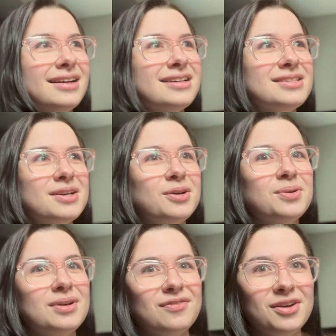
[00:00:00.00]

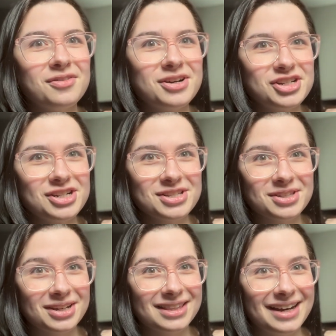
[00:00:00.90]
So if you have questions,
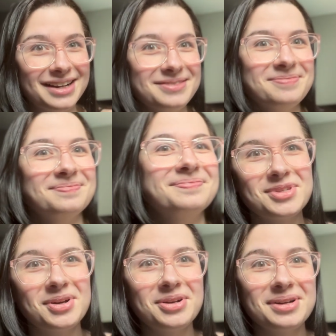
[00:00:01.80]
look at that.
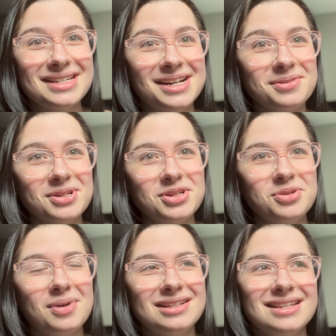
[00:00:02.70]
So I know I said I was going to do
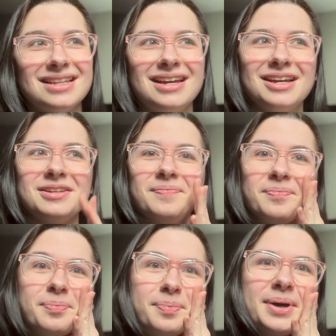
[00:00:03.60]
mods at the end,
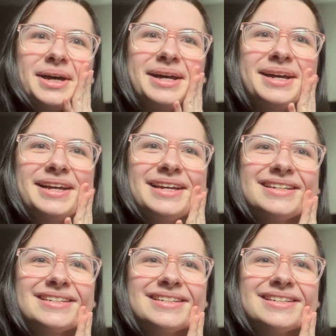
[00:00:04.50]
but